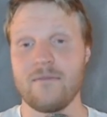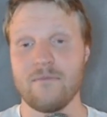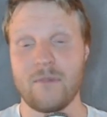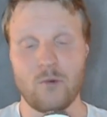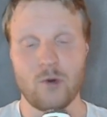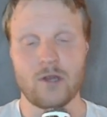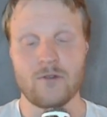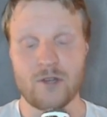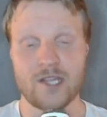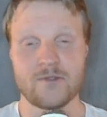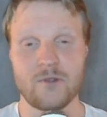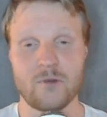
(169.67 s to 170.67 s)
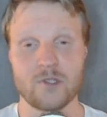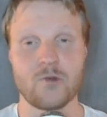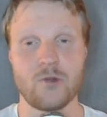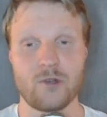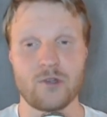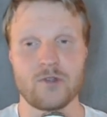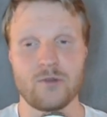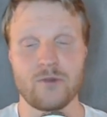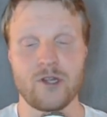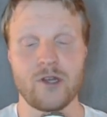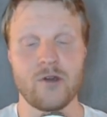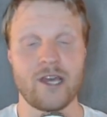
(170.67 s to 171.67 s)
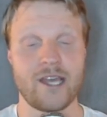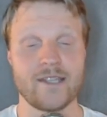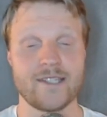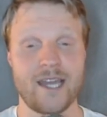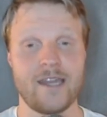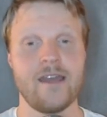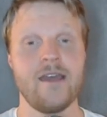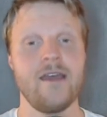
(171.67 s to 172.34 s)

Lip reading: my one transfer was Gordon to Merino, like I said.